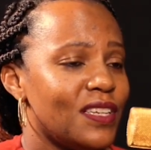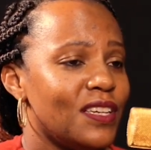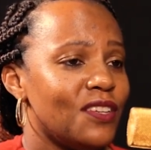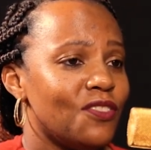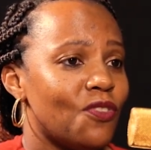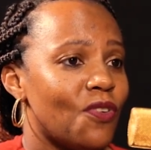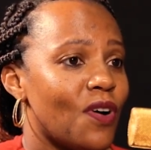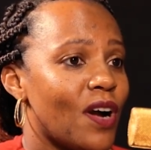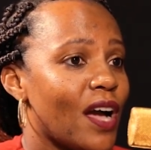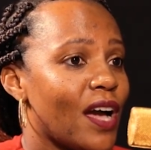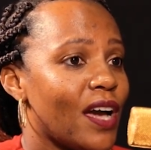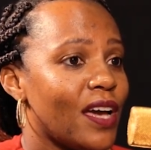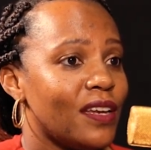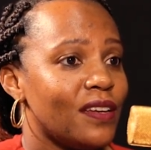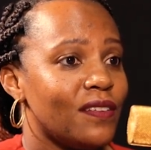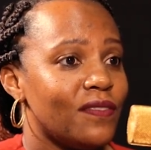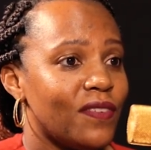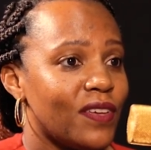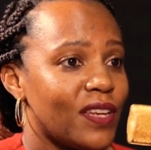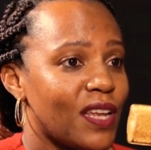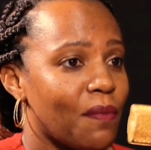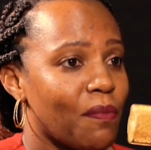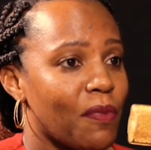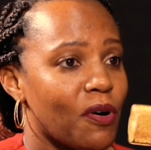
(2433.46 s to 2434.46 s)
or heard
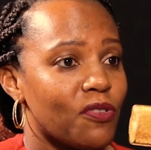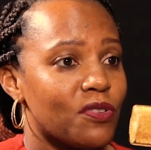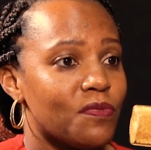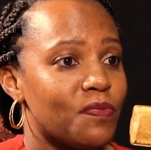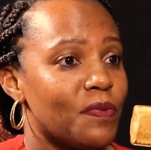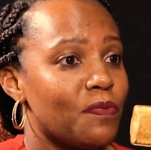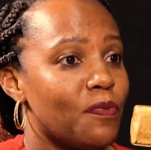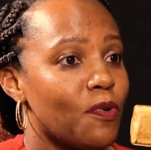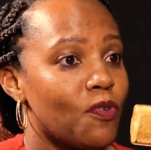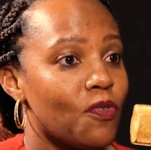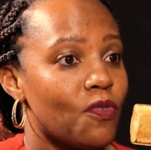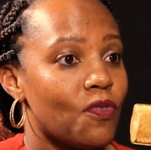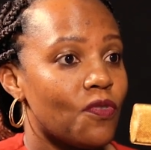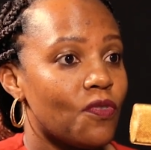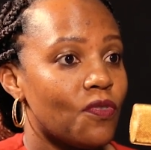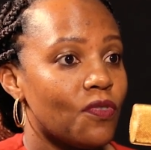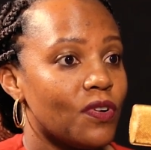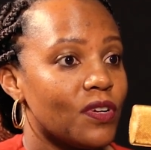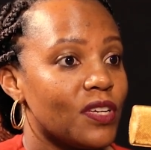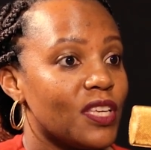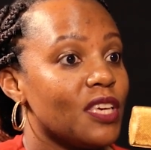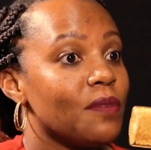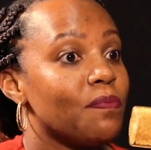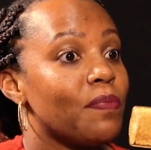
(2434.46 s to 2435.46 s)
even about people
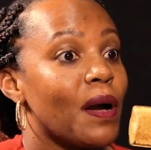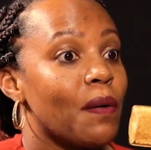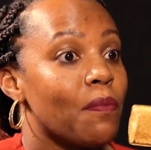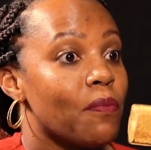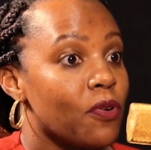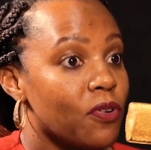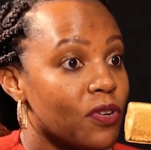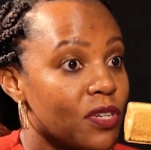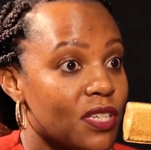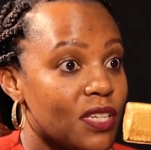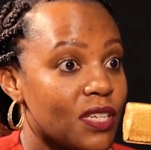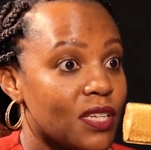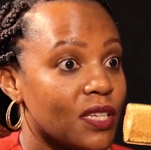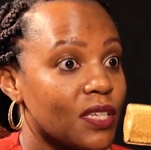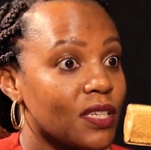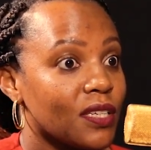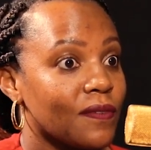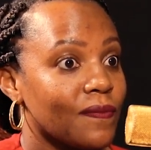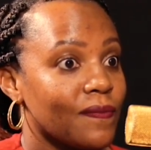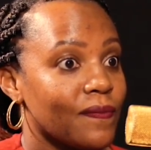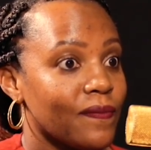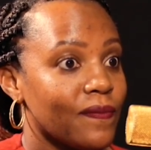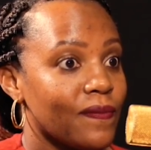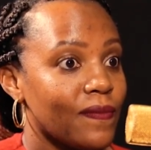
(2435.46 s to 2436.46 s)
who keep aborting.
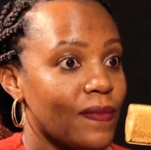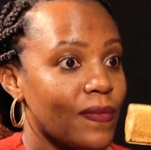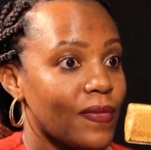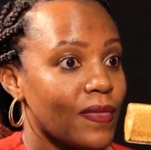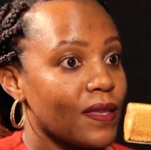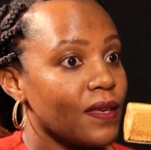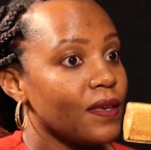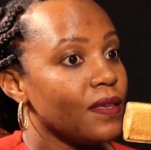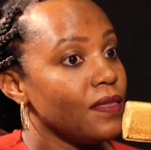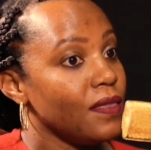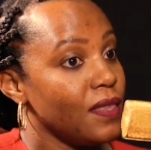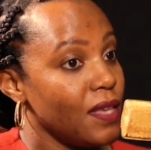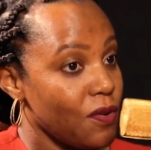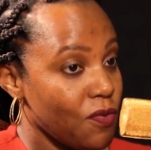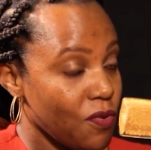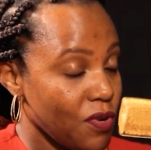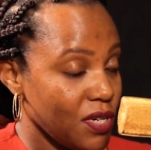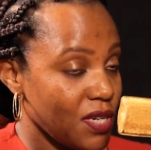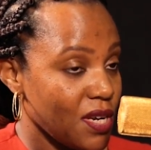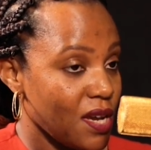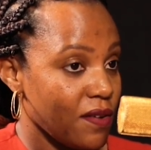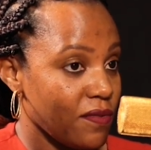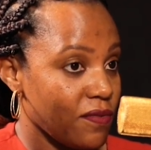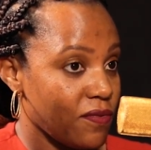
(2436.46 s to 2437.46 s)
They
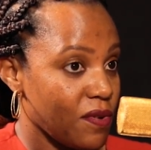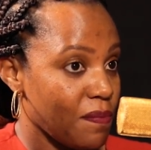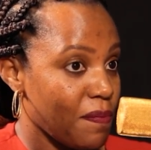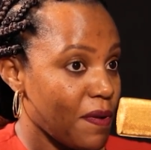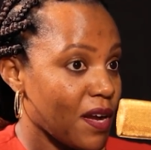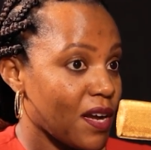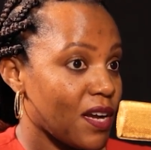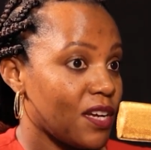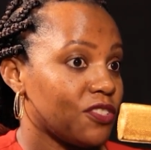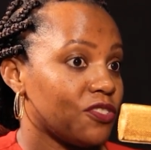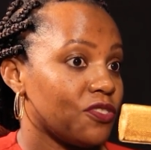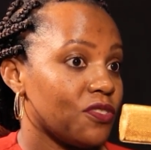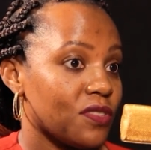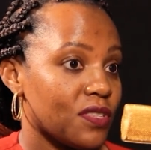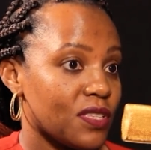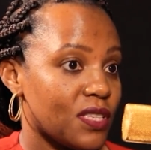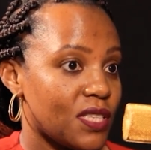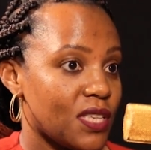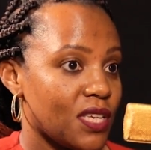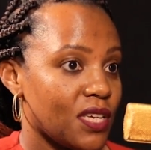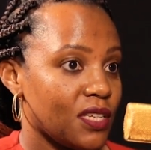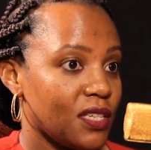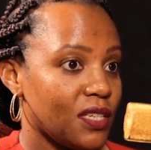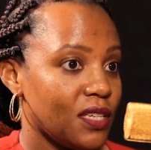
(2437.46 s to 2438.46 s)
won't have repercussions
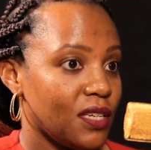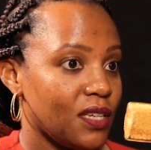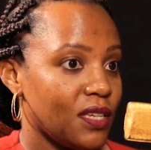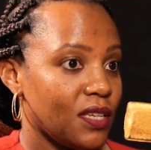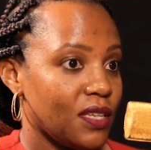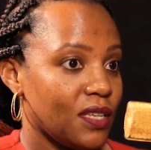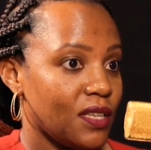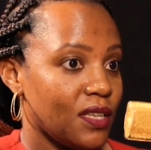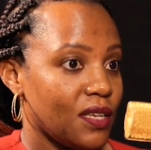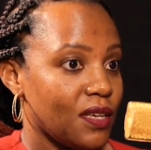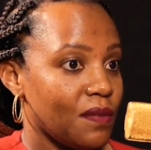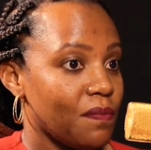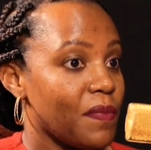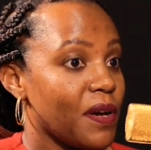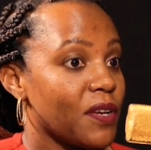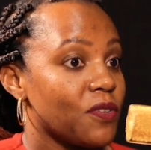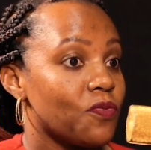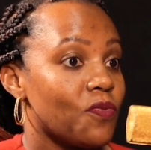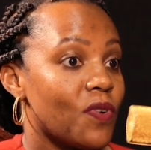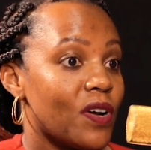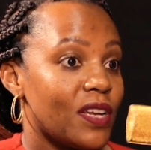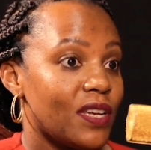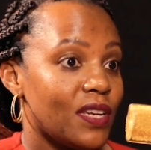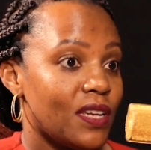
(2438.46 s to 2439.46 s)
then, but
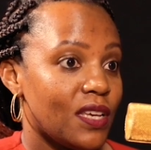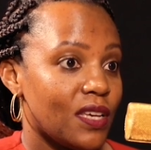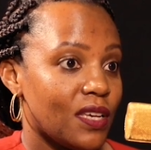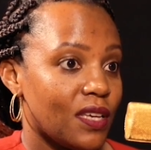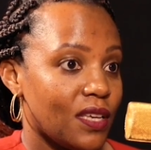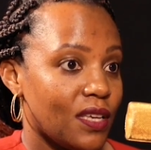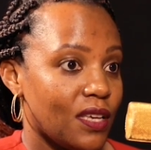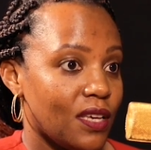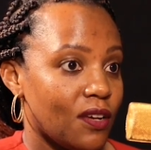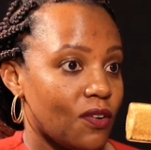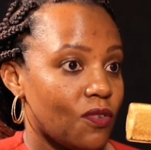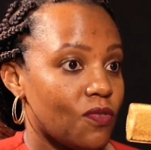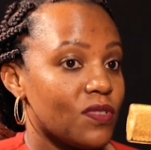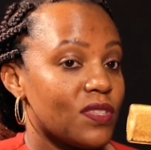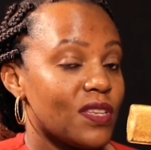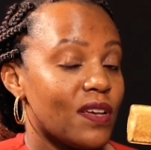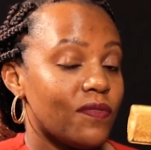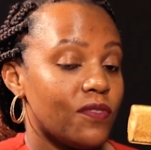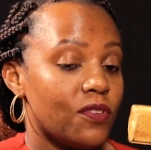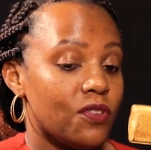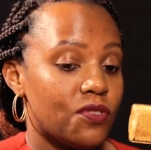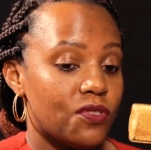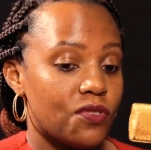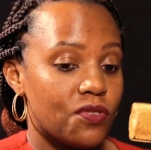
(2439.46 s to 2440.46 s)
one day, because
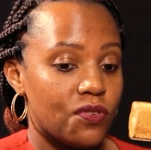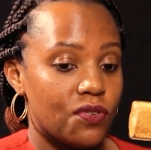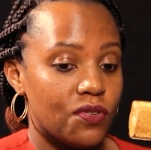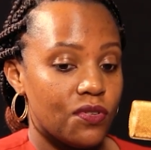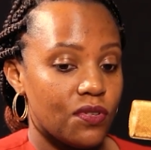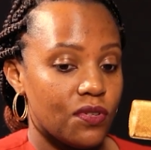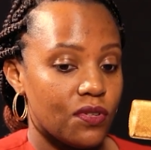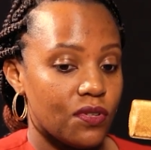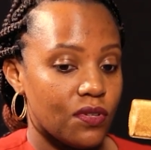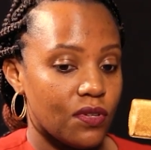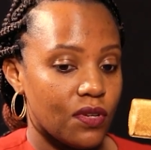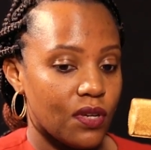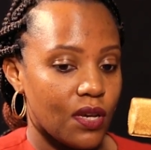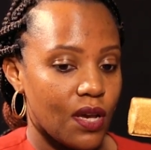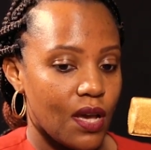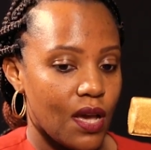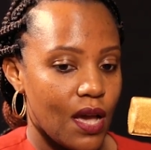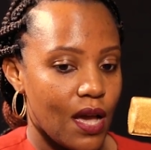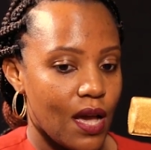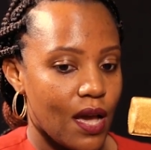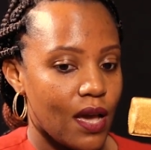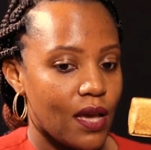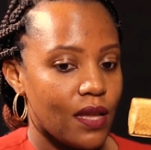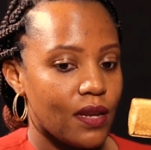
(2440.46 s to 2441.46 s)
I've also
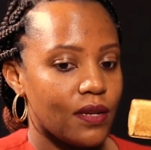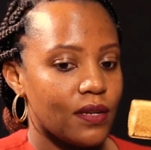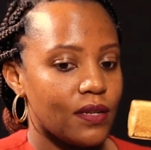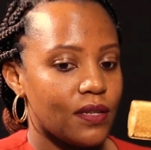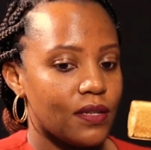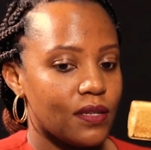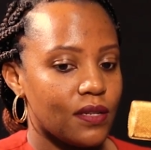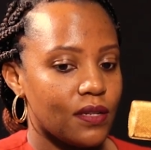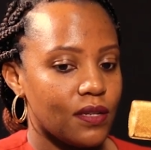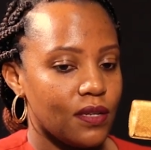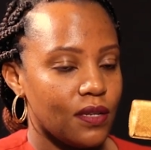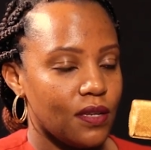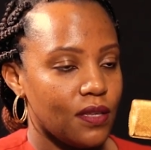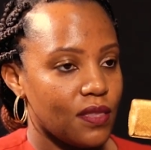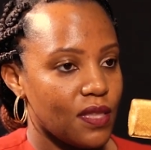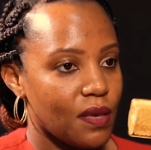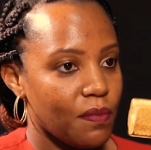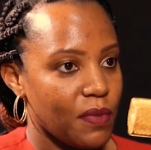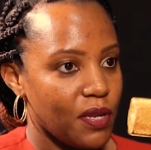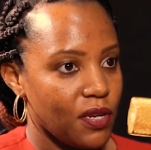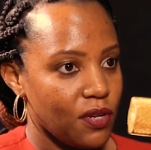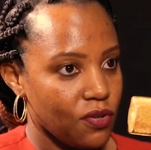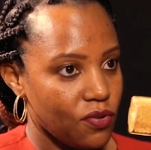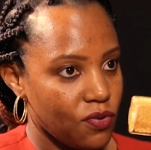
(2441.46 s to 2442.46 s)
had in the
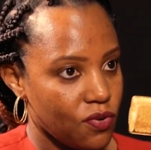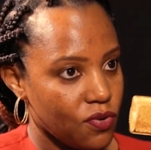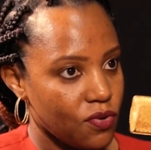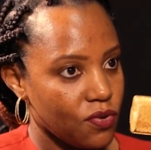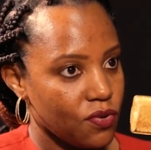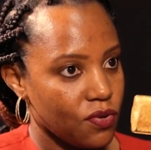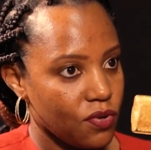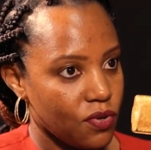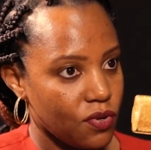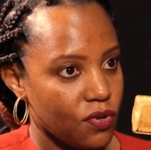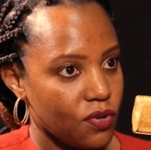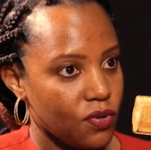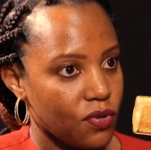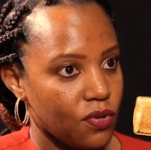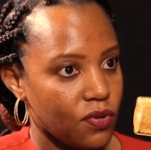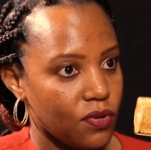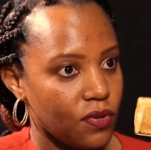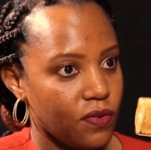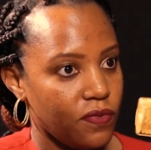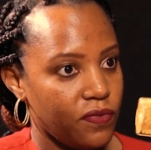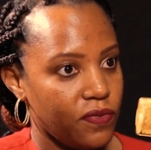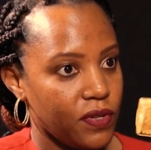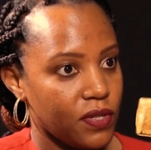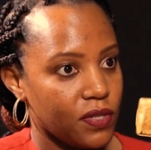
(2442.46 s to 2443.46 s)
medical
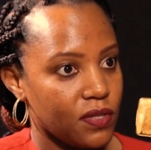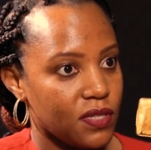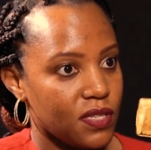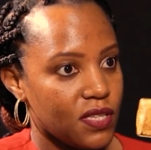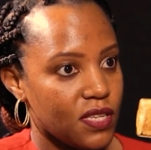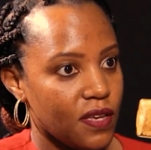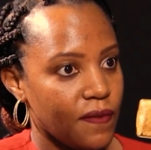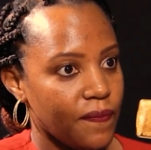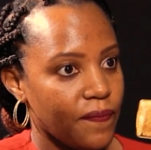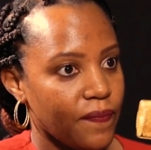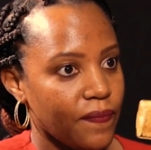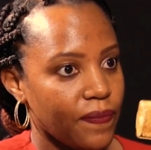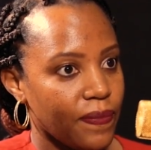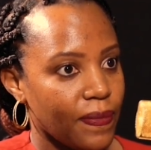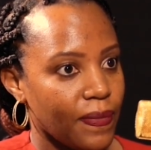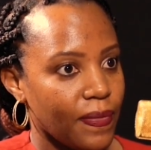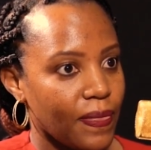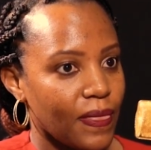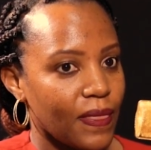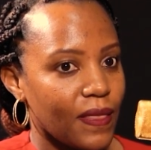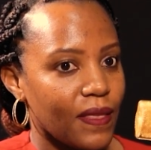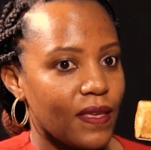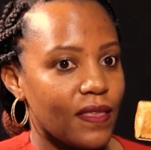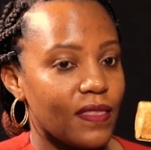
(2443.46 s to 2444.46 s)
fields, there
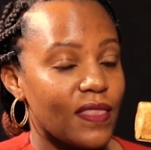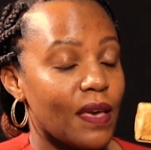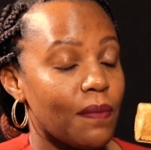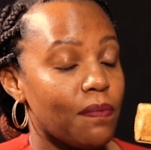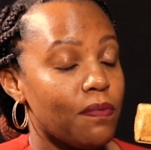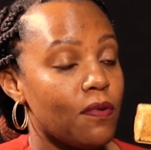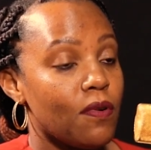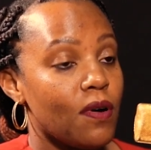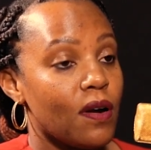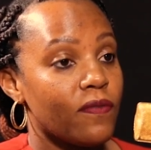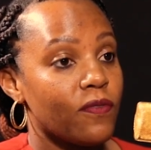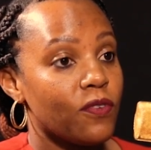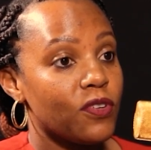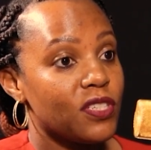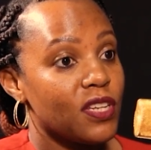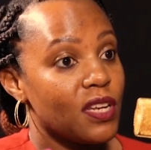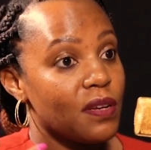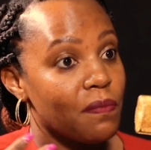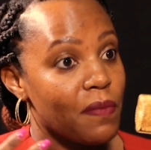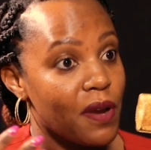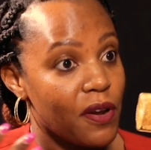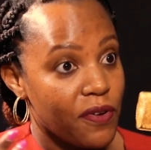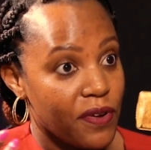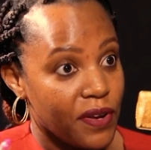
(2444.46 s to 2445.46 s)
are people who have
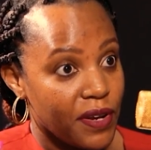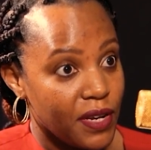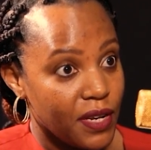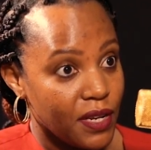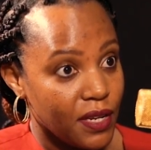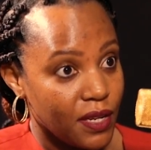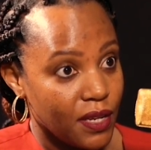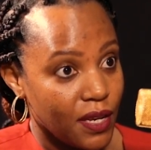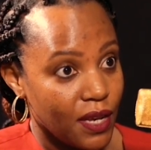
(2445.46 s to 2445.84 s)
gotten married